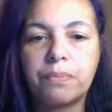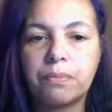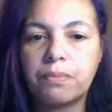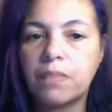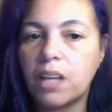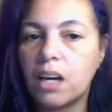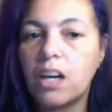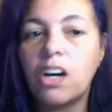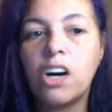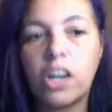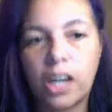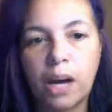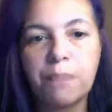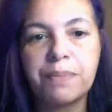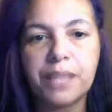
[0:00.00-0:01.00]
hookup
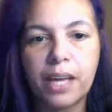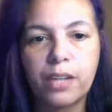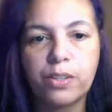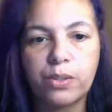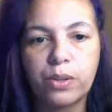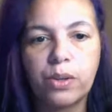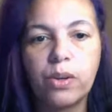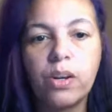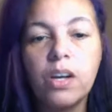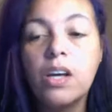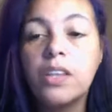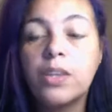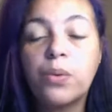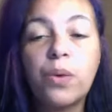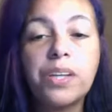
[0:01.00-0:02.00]
central. The
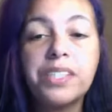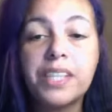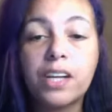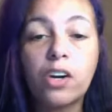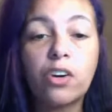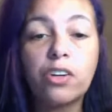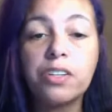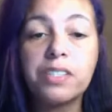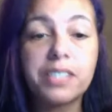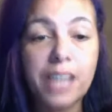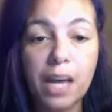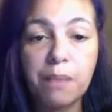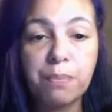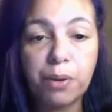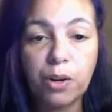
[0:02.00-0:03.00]
ones that aren't dead
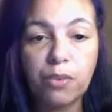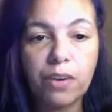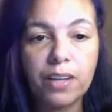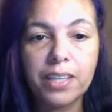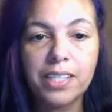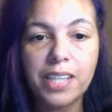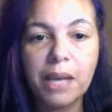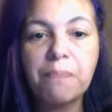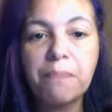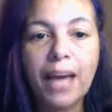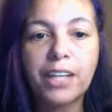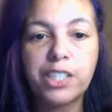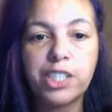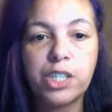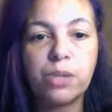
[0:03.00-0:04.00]
profile, because they
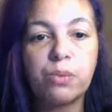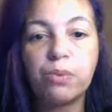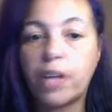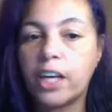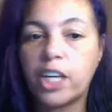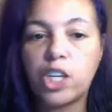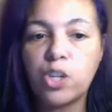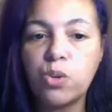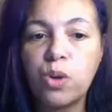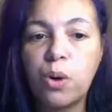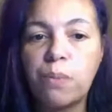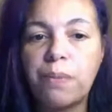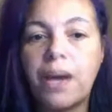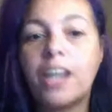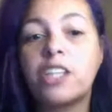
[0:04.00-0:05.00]
match you. Like you don't
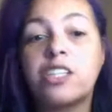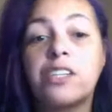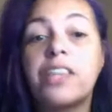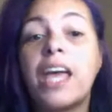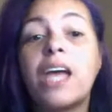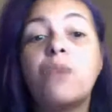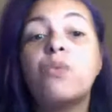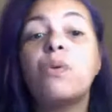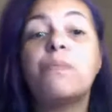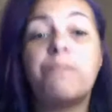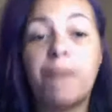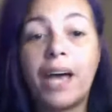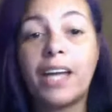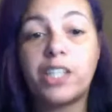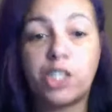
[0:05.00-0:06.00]
match, they will
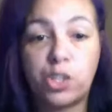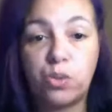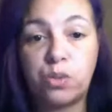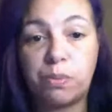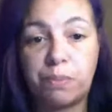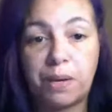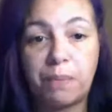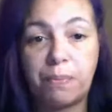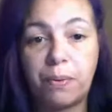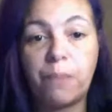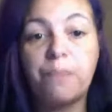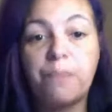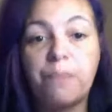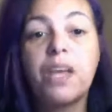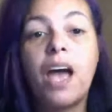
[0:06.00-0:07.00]
match you to people.
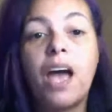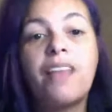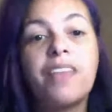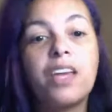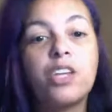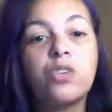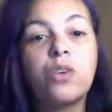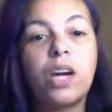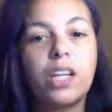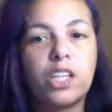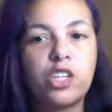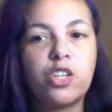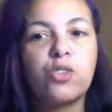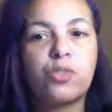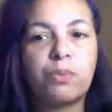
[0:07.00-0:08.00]
And then you kind of
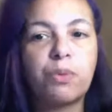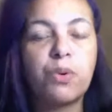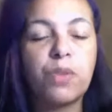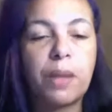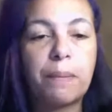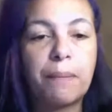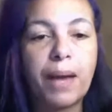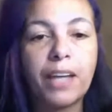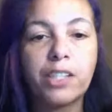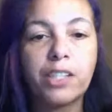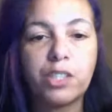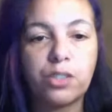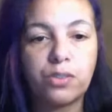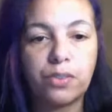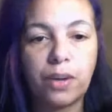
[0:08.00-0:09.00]
choose from who they match
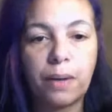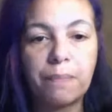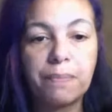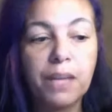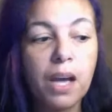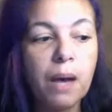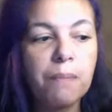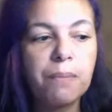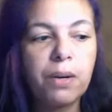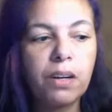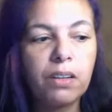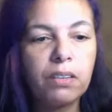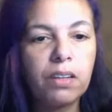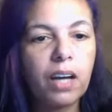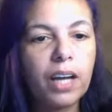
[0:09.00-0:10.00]
you from.
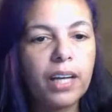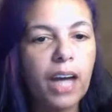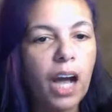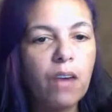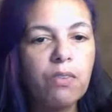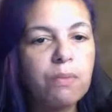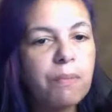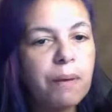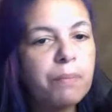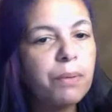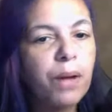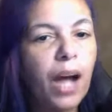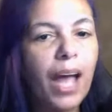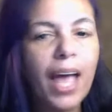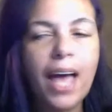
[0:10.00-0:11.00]
But like, I remember
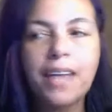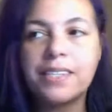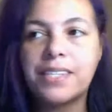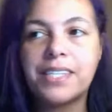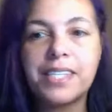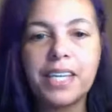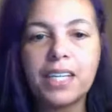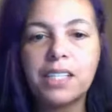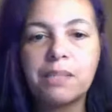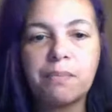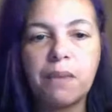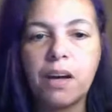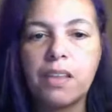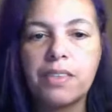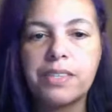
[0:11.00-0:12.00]
I had 6
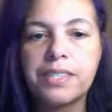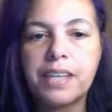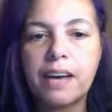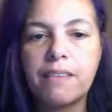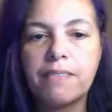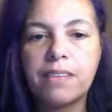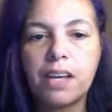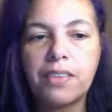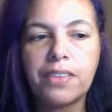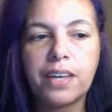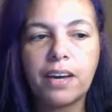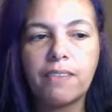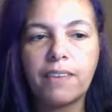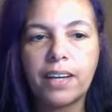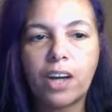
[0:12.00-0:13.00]
months of nothing,
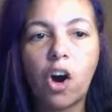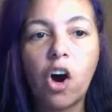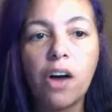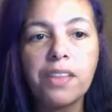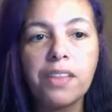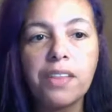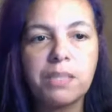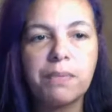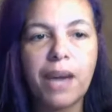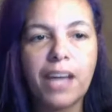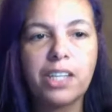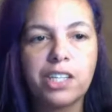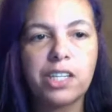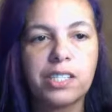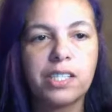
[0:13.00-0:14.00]
of like all these
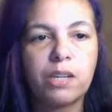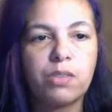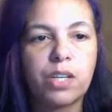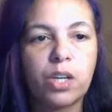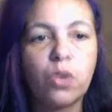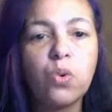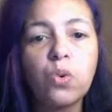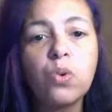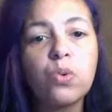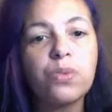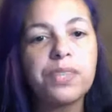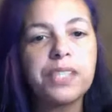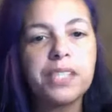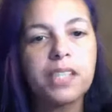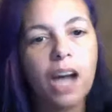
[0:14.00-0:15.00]
matches. And I was like,
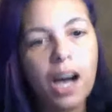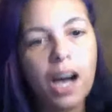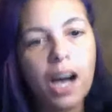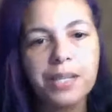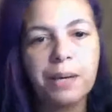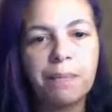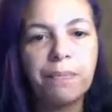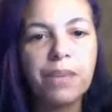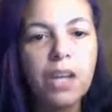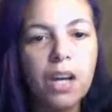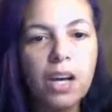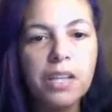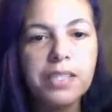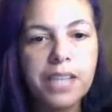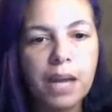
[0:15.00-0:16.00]
ooh, this is awesome.
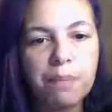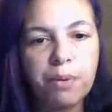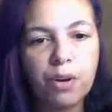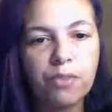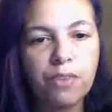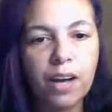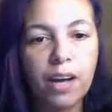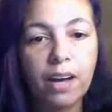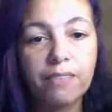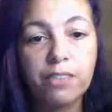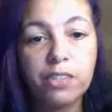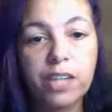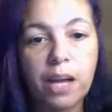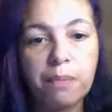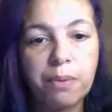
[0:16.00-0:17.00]
Dead profile
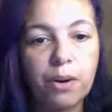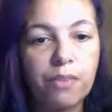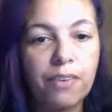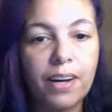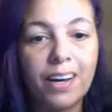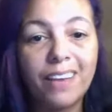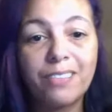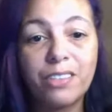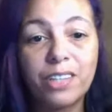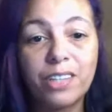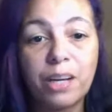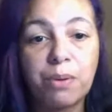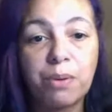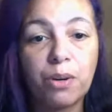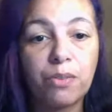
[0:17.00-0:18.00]
after dead profile after
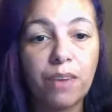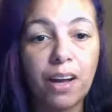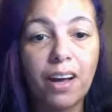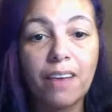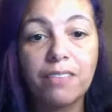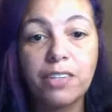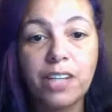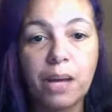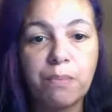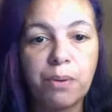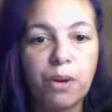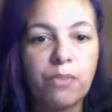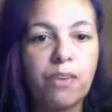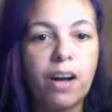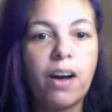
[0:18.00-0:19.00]
dead profile after dead
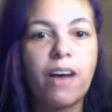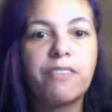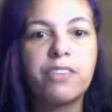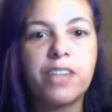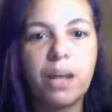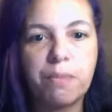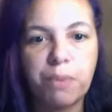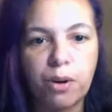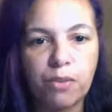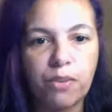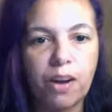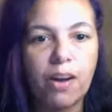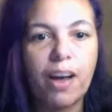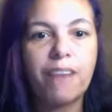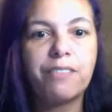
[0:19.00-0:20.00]
profile after dead
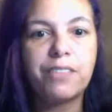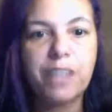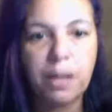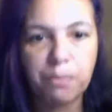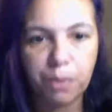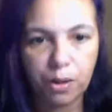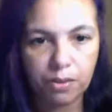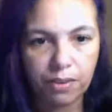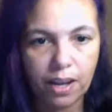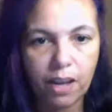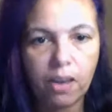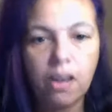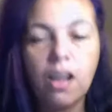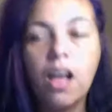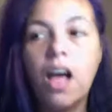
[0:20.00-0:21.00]
profile after dead profile.
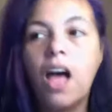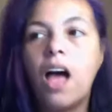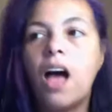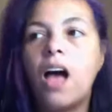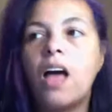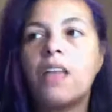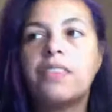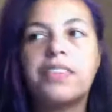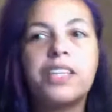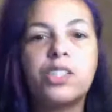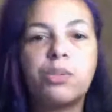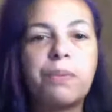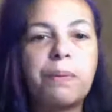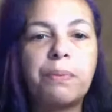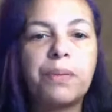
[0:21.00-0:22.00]
These are
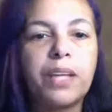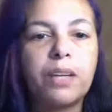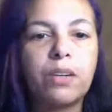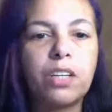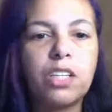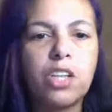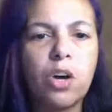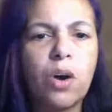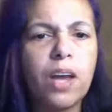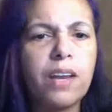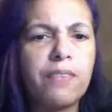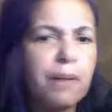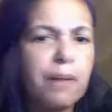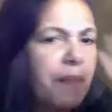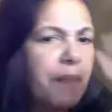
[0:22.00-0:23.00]
people that, and if
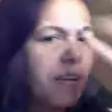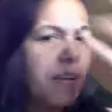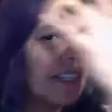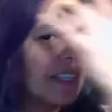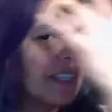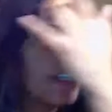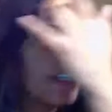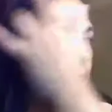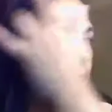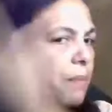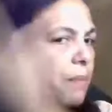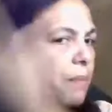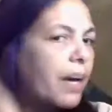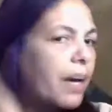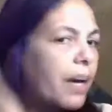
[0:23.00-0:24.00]
I'd message them
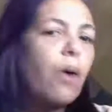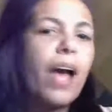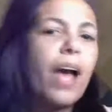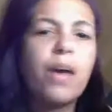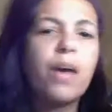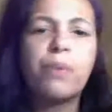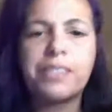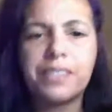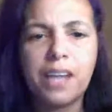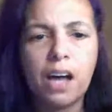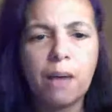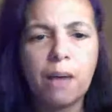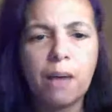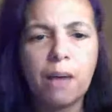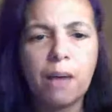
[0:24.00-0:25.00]
like, oh, hey, what's
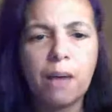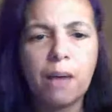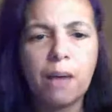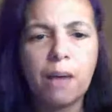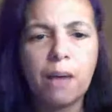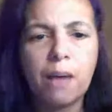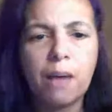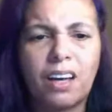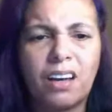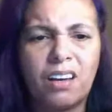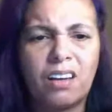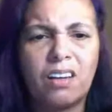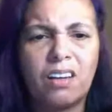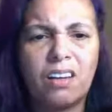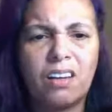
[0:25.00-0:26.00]
up? They'd be like,
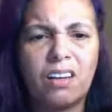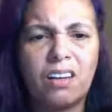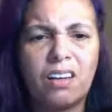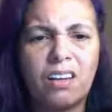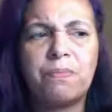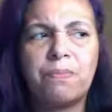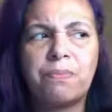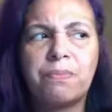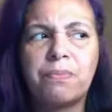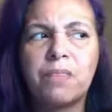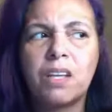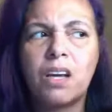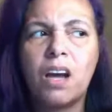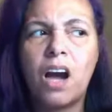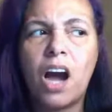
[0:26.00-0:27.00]

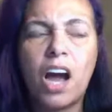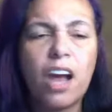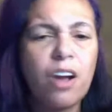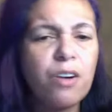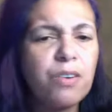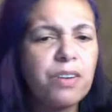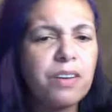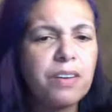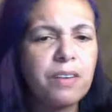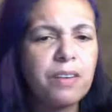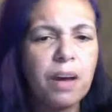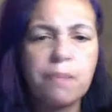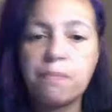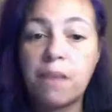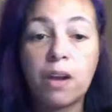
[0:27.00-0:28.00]
I'm
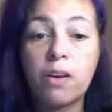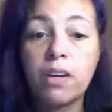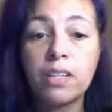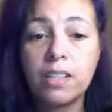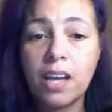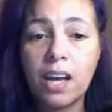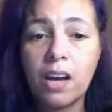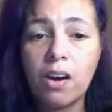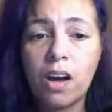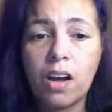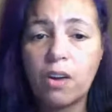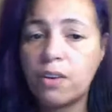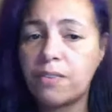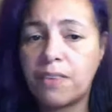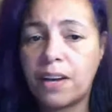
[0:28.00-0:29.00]
married
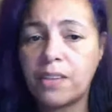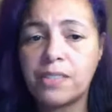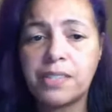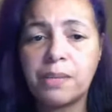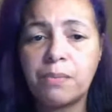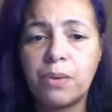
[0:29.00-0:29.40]
now. I already found